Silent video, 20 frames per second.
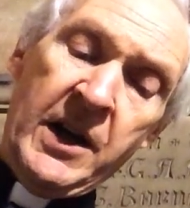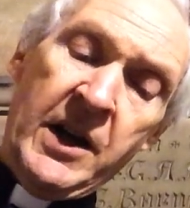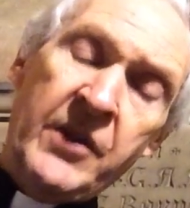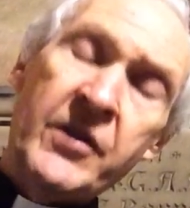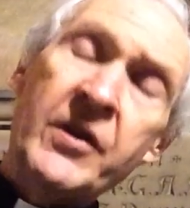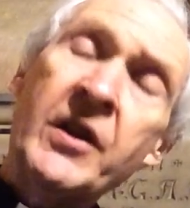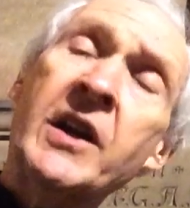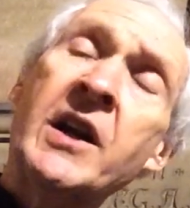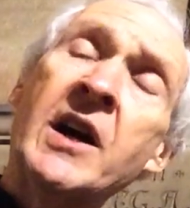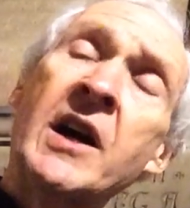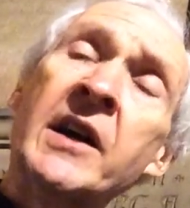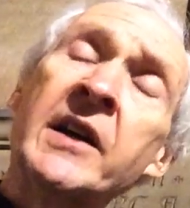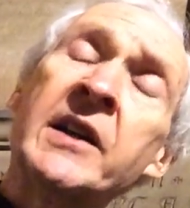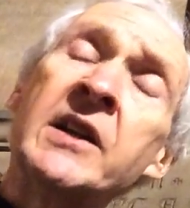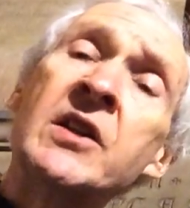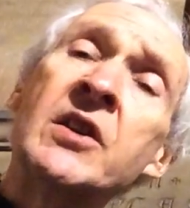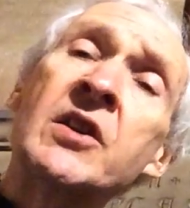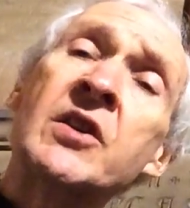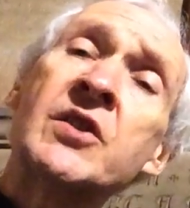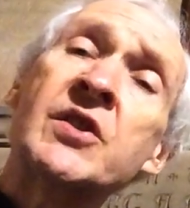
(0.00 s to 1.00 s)
and the
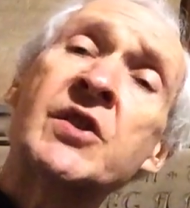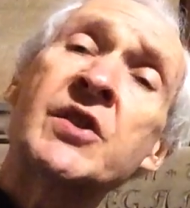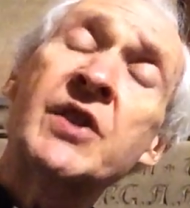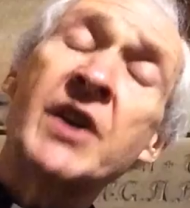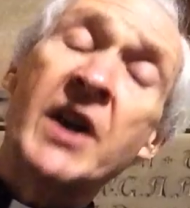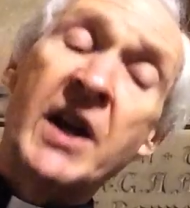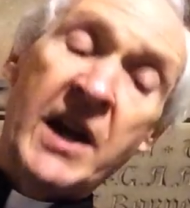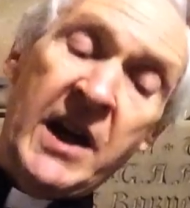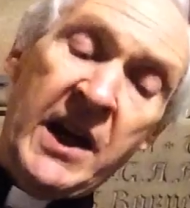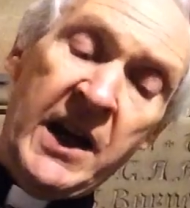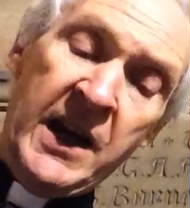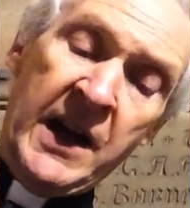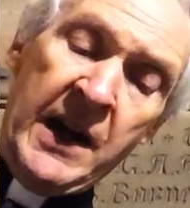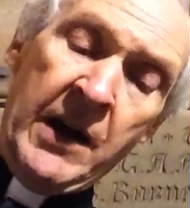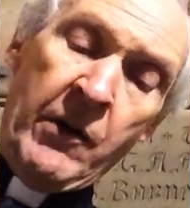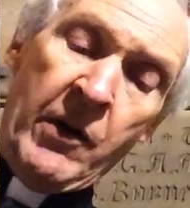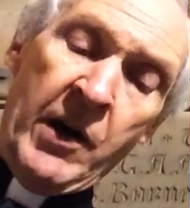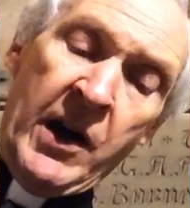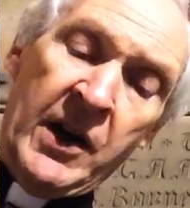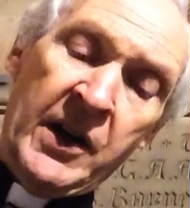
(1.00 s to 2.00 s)
kindness in
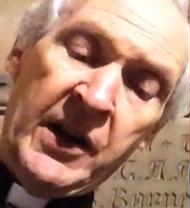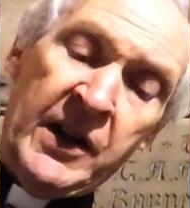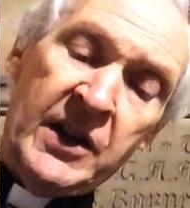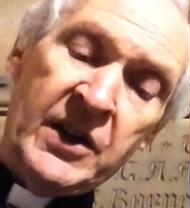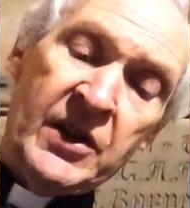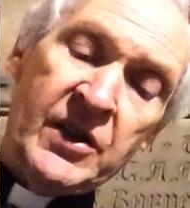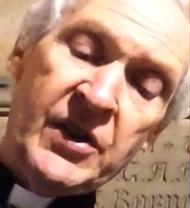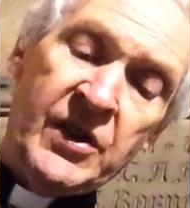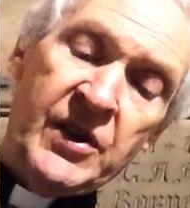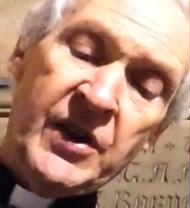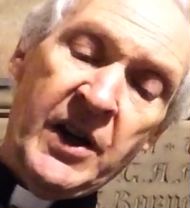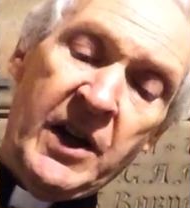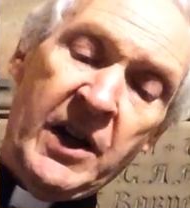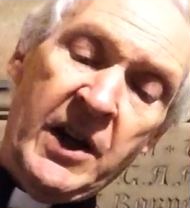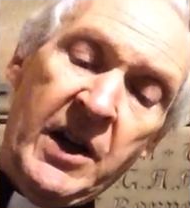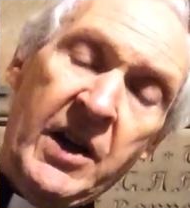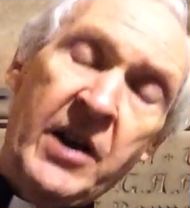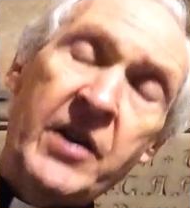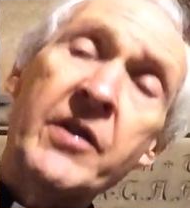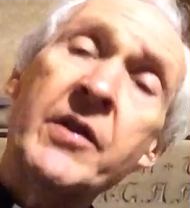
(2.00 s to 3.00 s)
our eyes
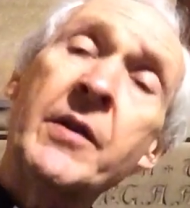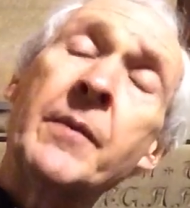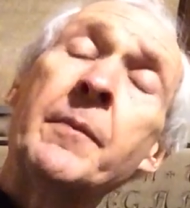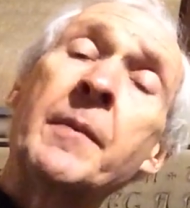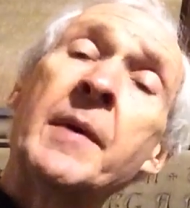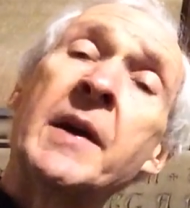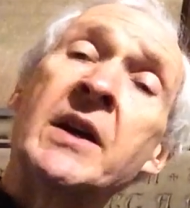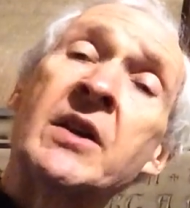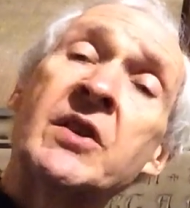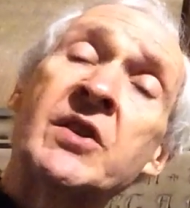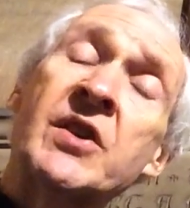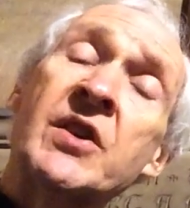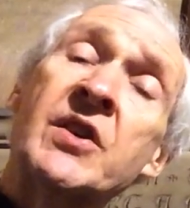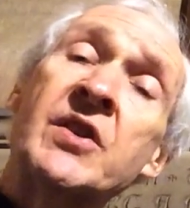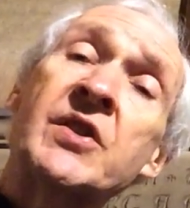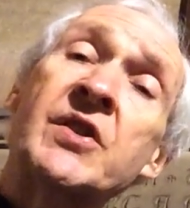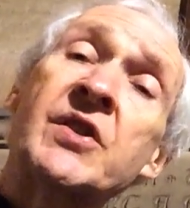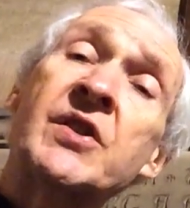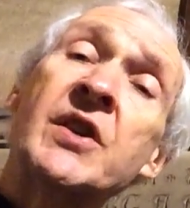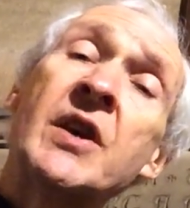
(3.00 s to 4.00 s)
that
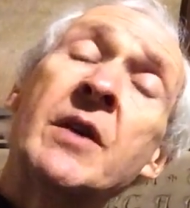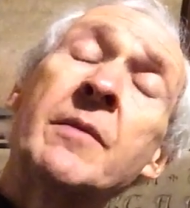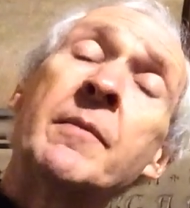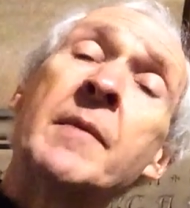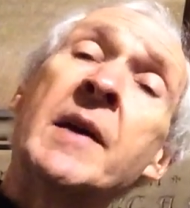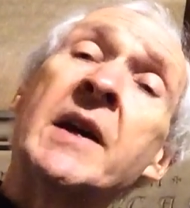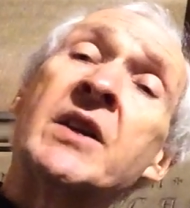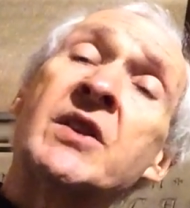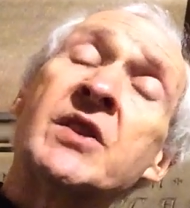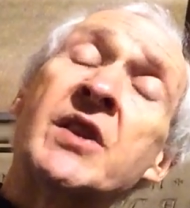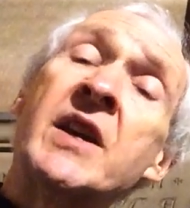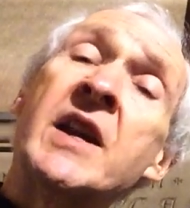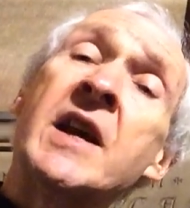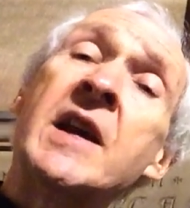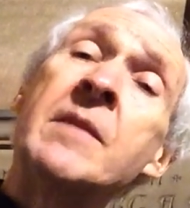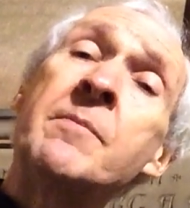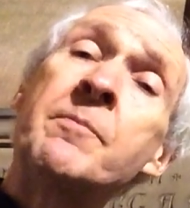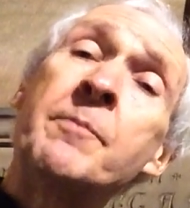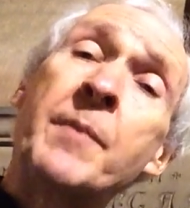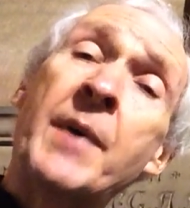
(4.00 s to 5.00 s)
makes an
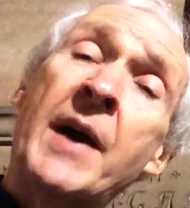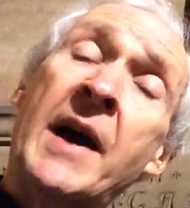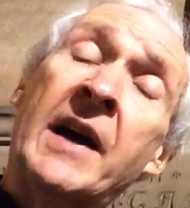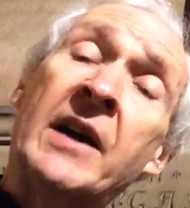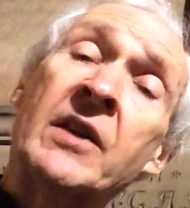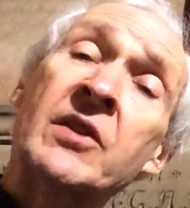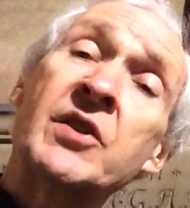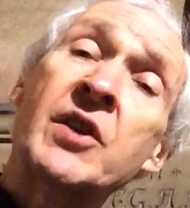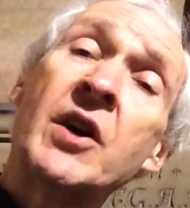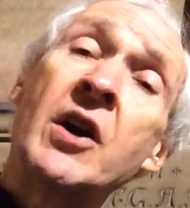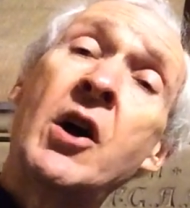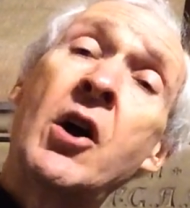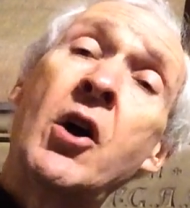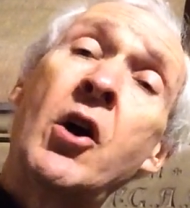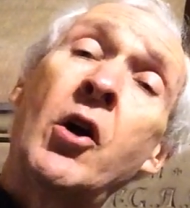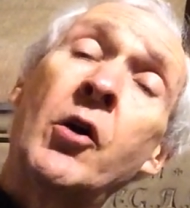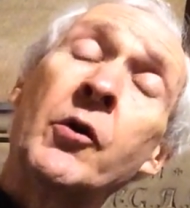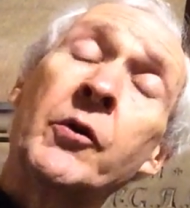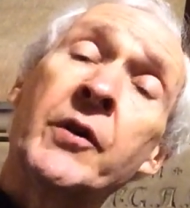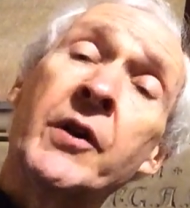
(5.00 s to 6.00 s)
impact
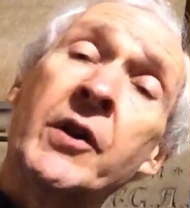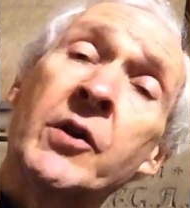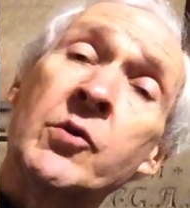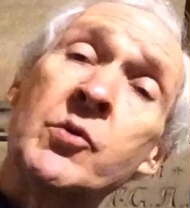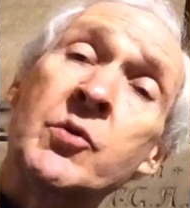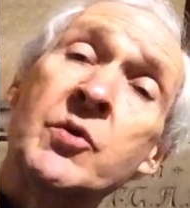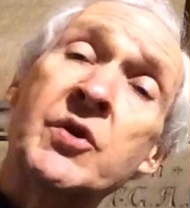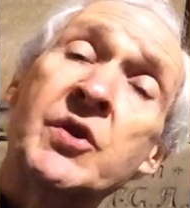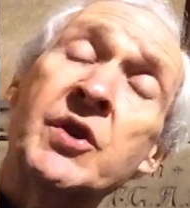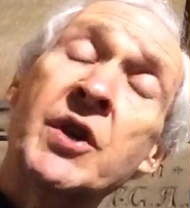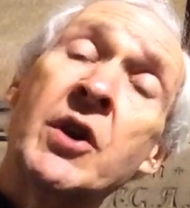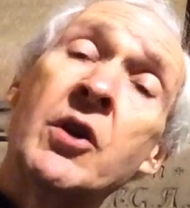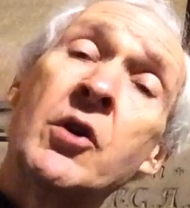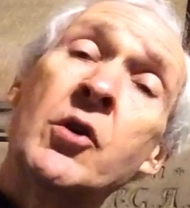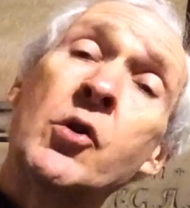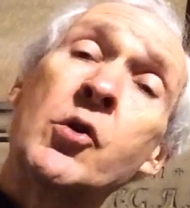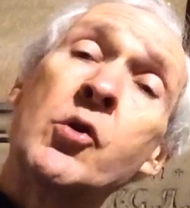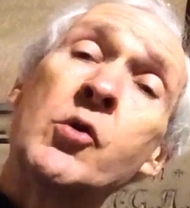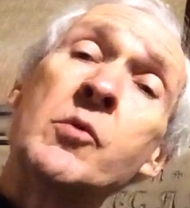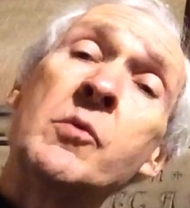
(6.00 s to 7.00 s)
on those
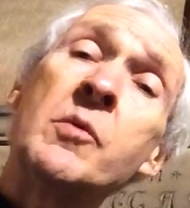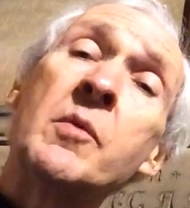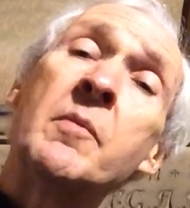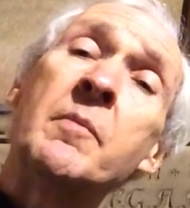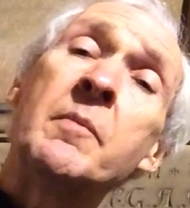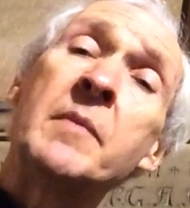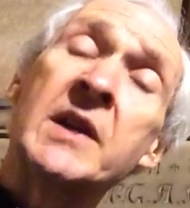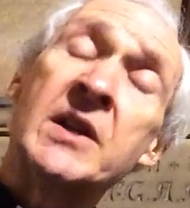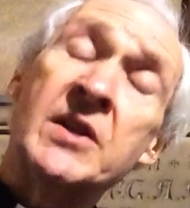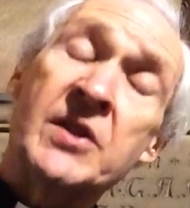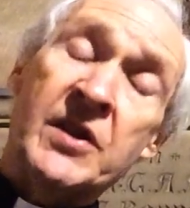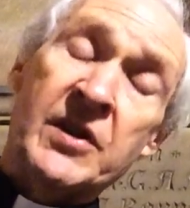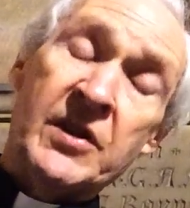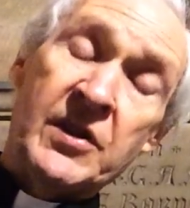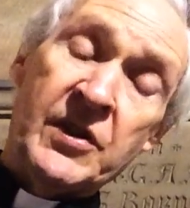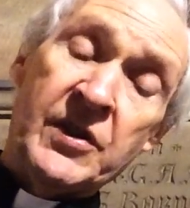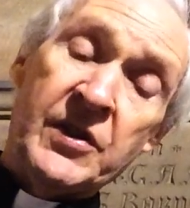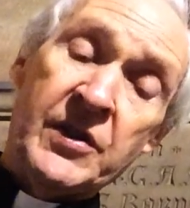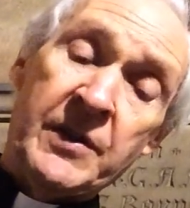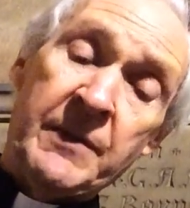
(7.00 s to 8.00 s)
who meet
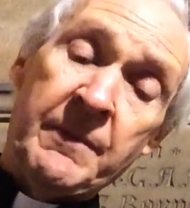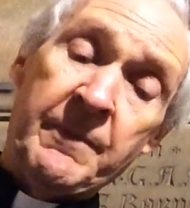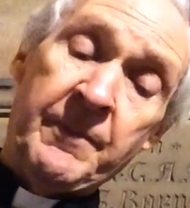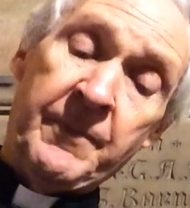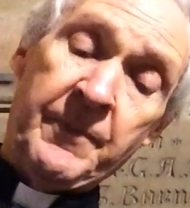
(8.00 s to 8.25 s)
us.